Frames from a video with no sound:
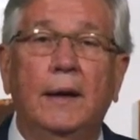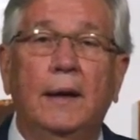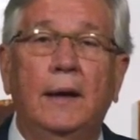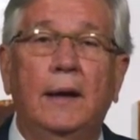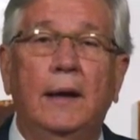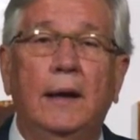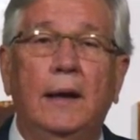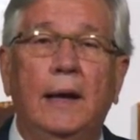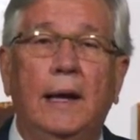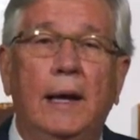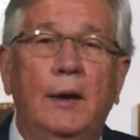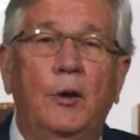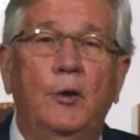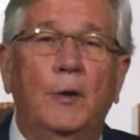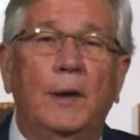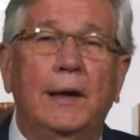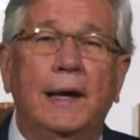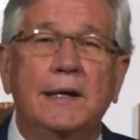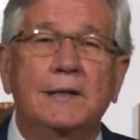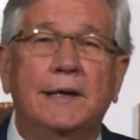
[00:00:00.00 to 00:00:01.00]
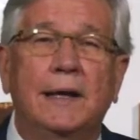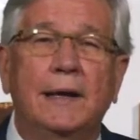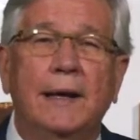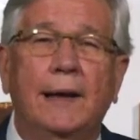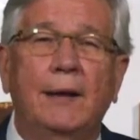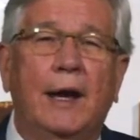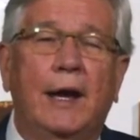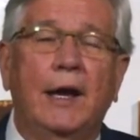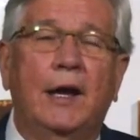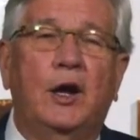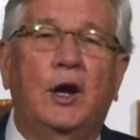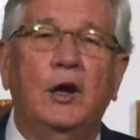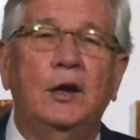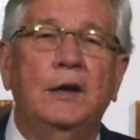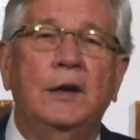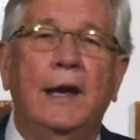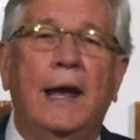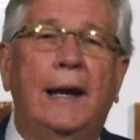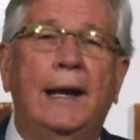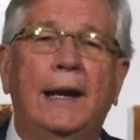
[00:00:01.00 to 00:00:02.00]
He realized
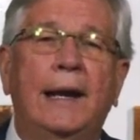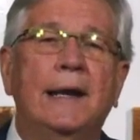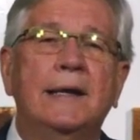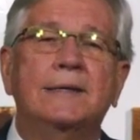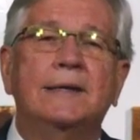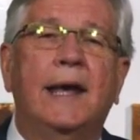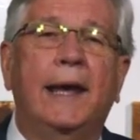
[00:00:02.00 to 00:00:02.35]
that his